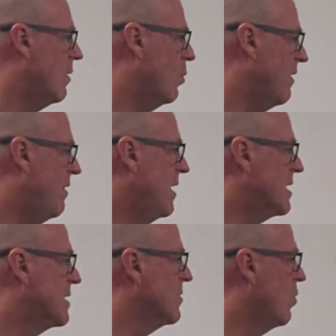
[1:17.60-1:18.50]
with
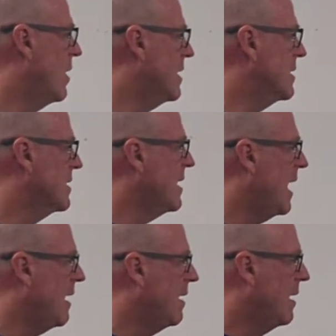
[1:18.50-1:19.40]
this was
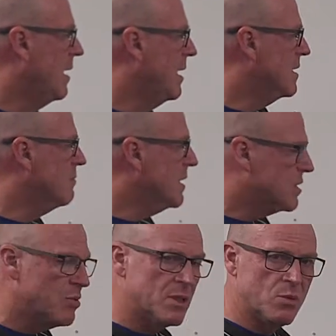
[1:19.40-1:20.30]
that his
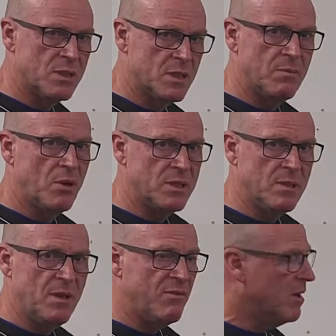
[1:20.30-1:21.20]
mistress was supposed to
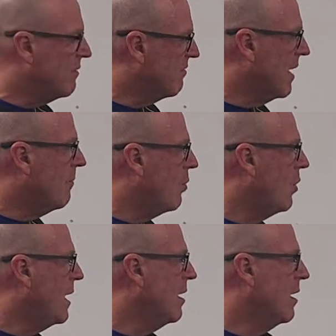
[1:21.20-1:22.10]
be very
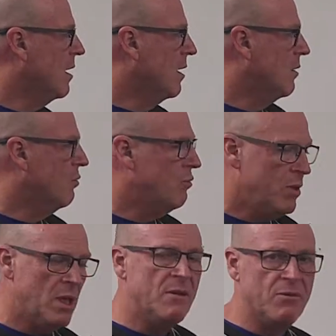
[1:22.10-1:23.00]
flamboyant,
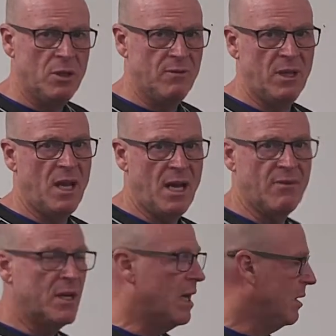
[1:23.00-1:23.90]
really full of a lot
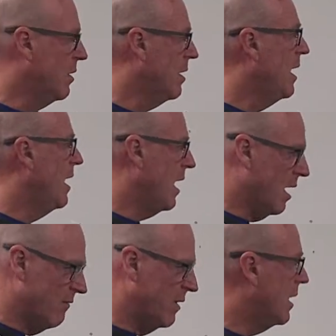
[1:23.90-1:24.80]
of color,
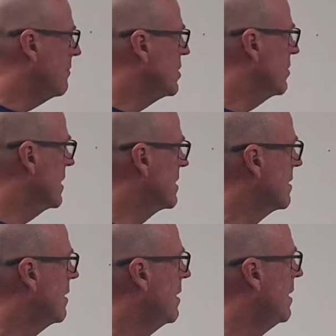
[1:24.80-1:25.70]
and voluptuous.